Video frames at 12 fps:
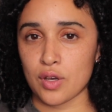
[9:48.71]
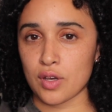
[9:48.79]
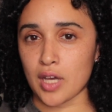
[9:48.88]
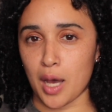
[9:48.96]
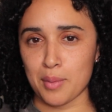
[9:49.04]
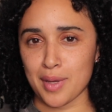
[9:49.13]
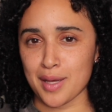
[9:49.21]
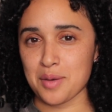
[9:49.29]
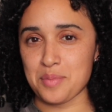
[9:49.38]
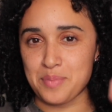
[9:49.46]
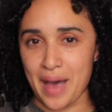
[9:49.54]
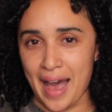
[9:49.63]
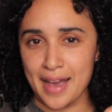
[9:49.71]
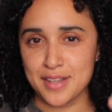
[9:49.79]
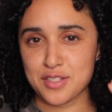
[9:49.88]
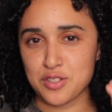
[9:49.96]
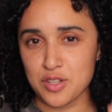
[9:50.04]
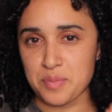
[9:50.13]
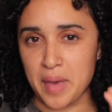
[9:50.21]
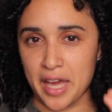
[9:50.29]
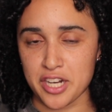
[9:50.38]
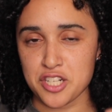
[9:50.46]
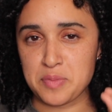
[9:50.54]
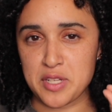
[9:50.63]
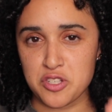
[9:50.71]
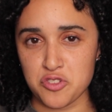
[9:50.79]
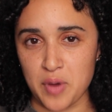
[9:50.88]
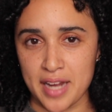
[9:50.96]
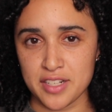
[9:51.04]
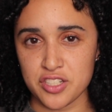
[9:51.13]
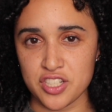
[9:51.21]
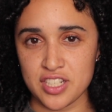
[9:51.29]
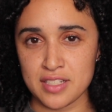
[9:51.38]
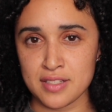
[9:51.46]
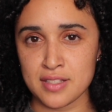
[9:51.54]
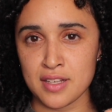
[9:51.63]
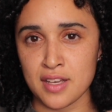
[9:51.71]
Coming back to the management strategies,